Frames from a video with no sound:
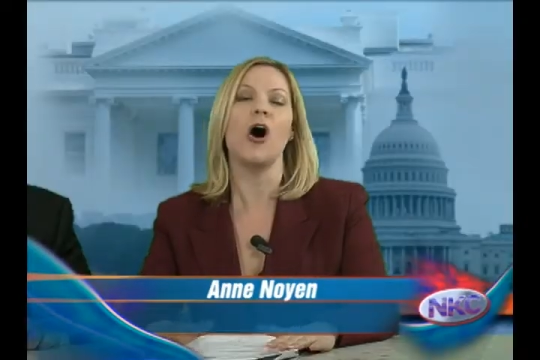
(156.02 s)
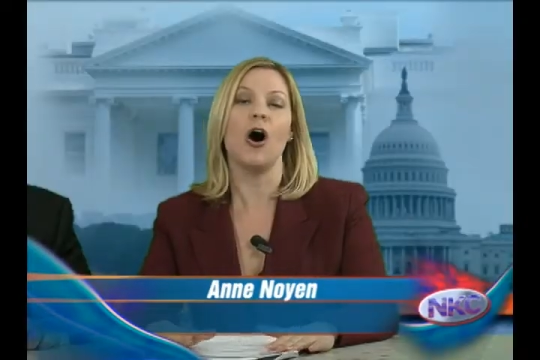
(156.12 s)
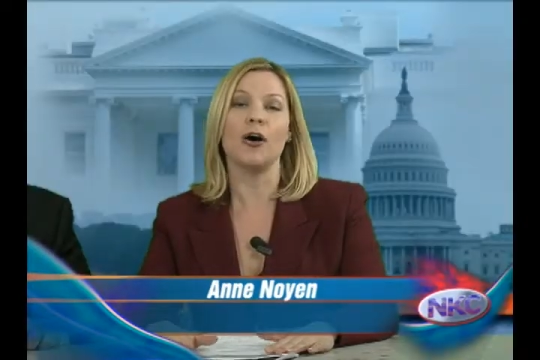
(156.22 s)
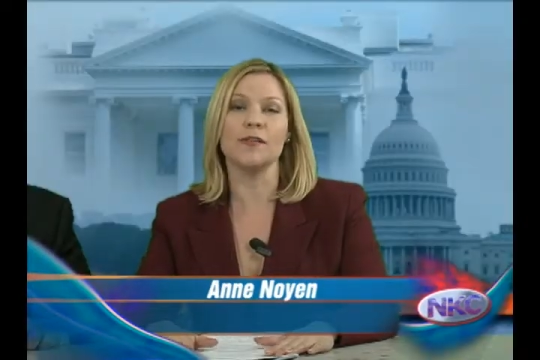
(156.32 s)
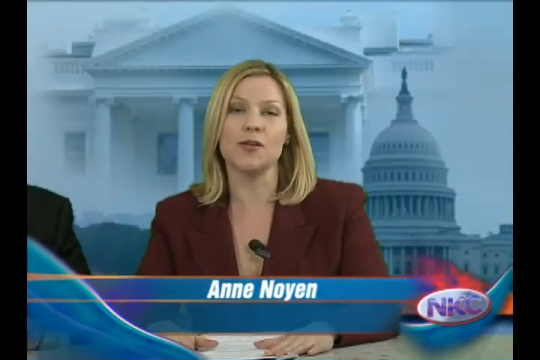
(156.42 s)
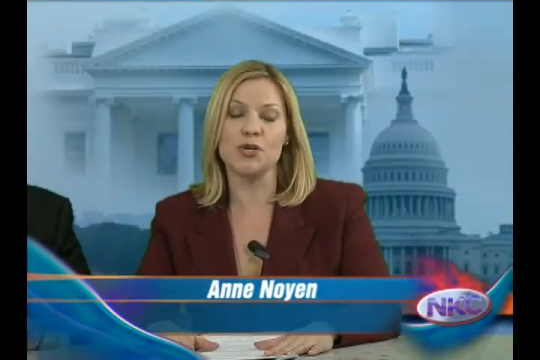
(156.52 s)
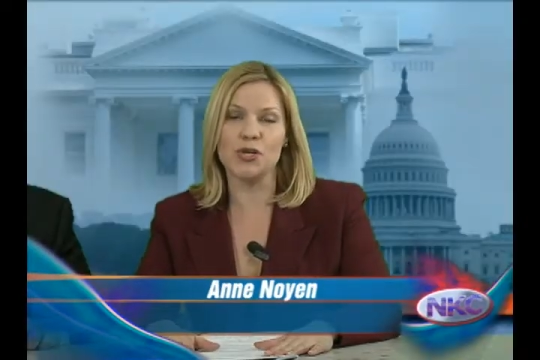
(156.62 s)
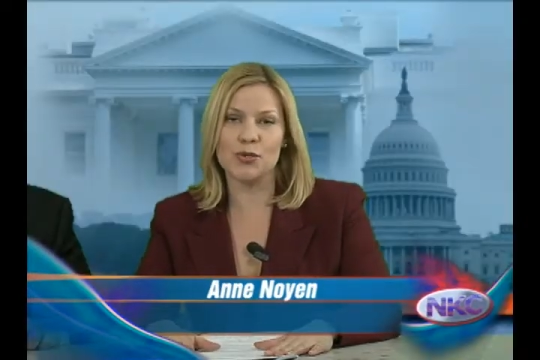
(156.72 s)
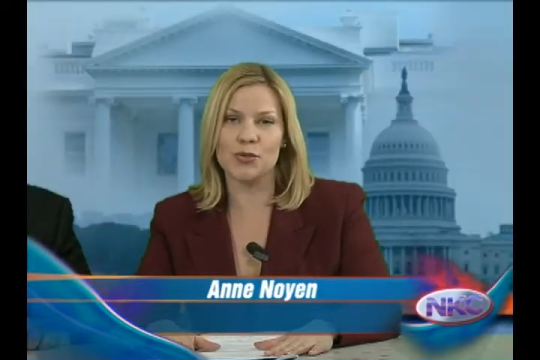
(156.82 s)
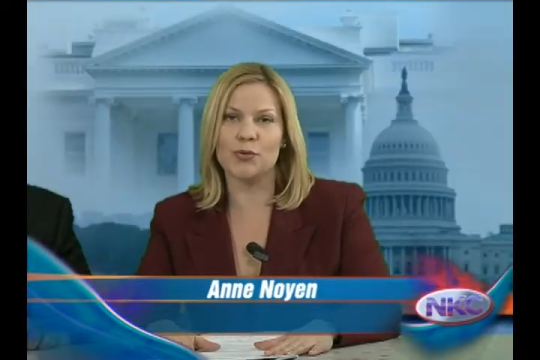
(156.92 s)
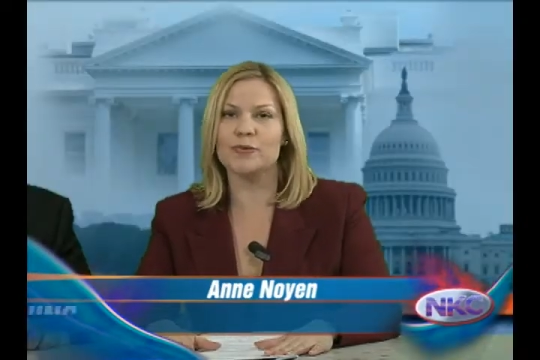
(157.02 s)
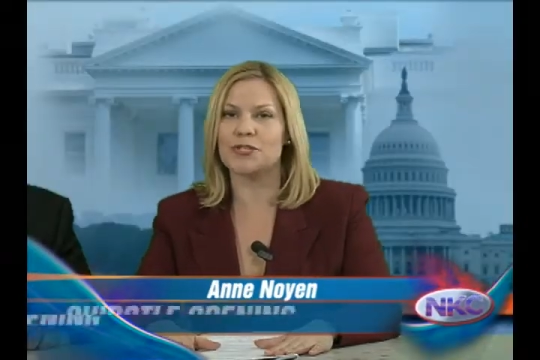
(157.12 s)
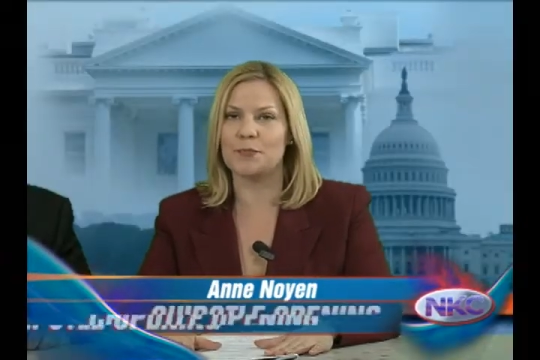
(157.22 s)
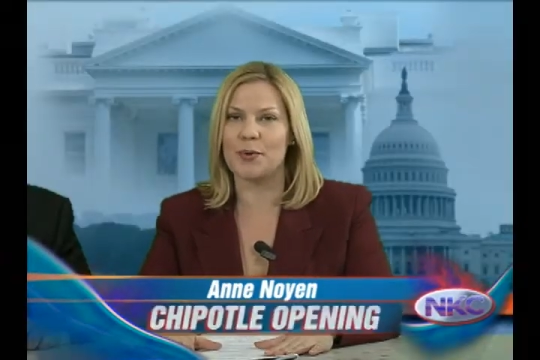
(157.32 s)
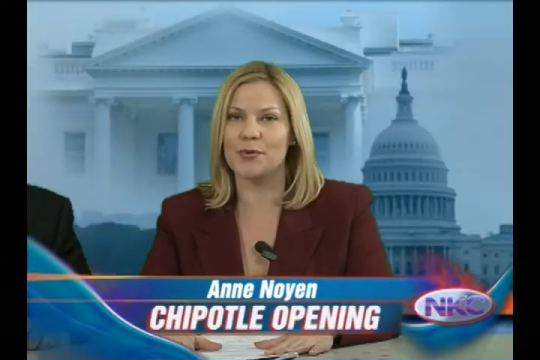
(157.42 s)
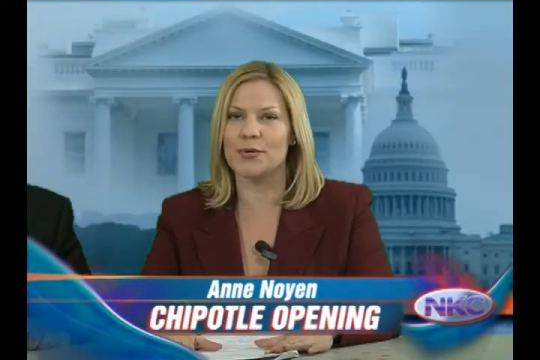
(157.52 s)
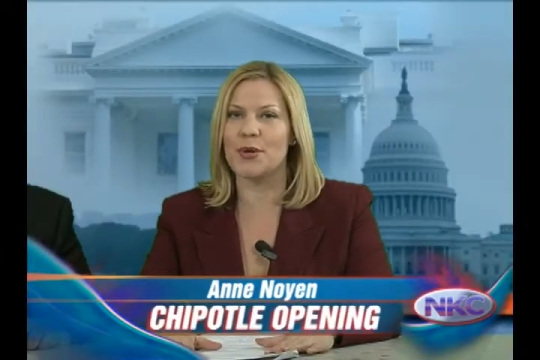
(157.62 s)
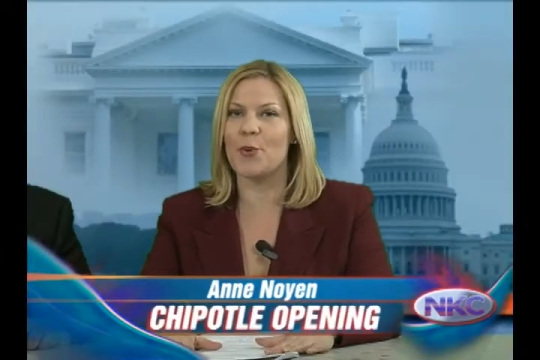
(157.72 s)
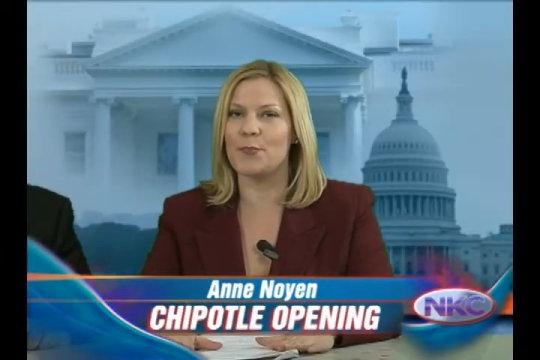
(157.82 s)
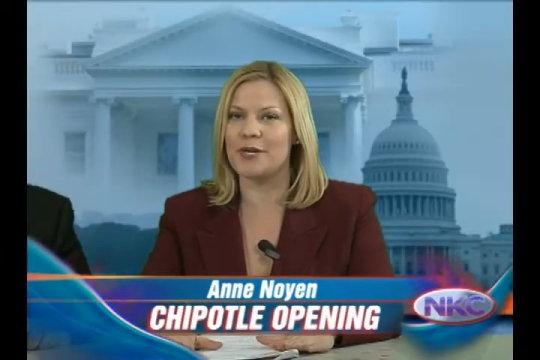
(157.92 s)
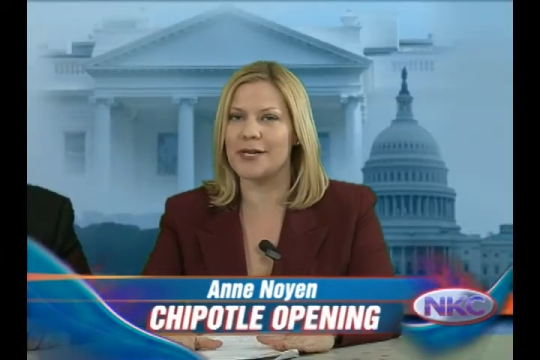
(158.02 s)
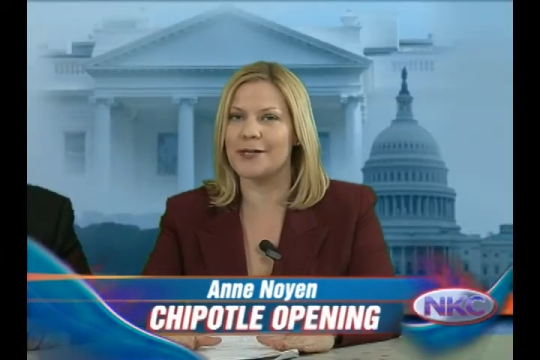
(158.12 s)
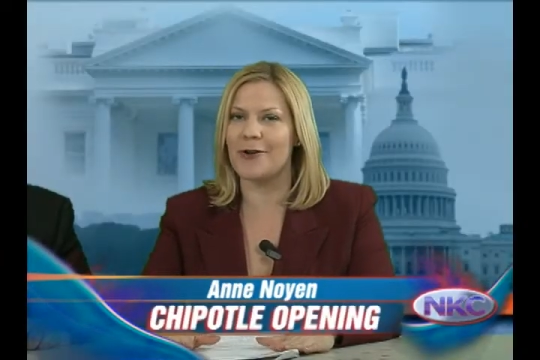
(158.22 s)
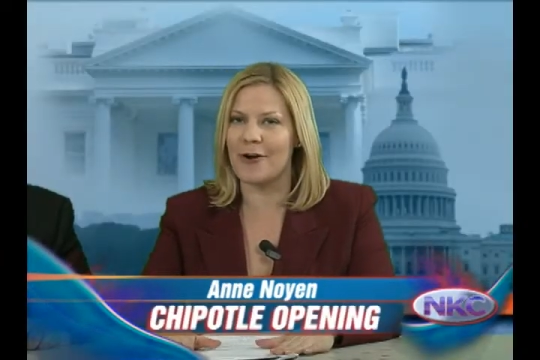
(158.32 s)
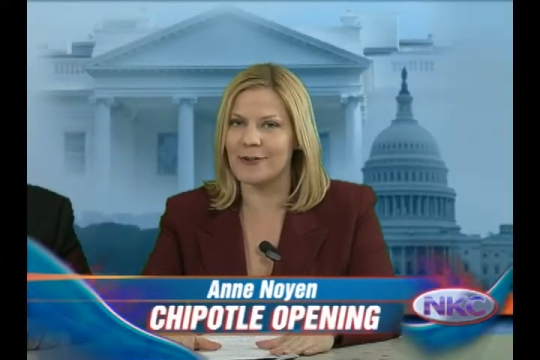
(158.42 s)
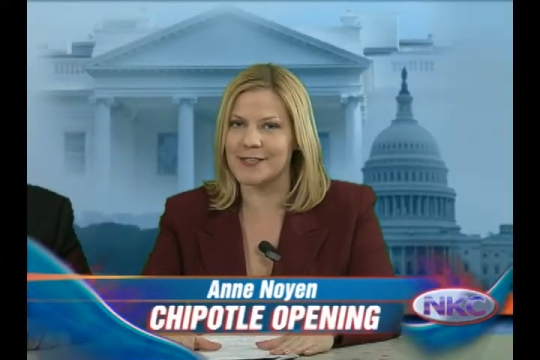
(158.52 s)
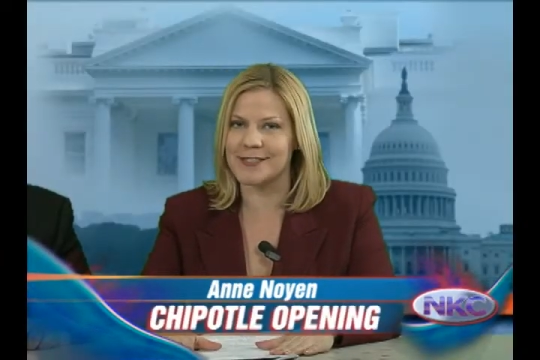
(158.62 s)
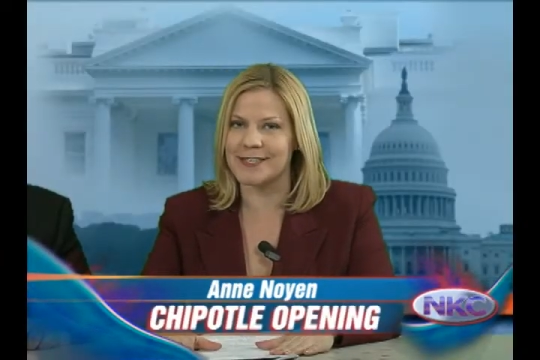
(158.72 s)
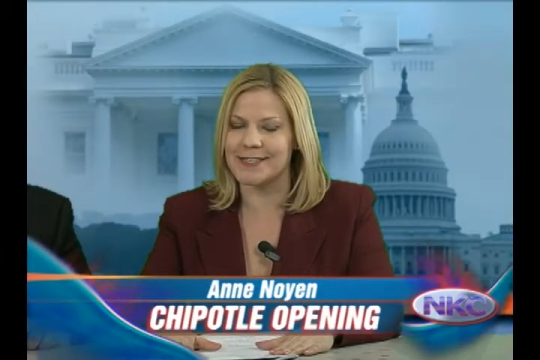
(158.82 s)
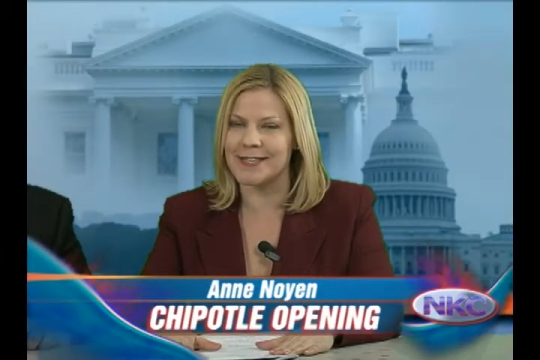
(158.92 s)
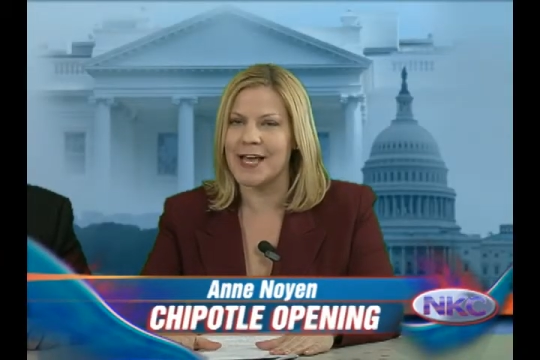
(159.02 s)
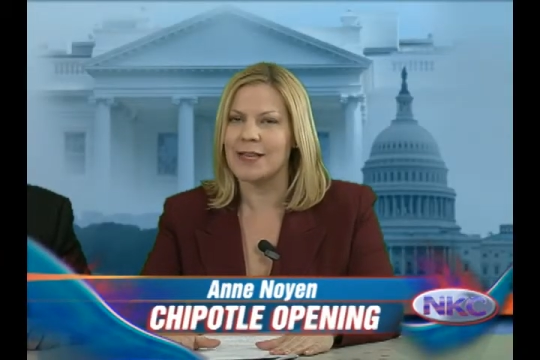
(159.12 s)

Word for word: on the new Chipotle opening in Arlington.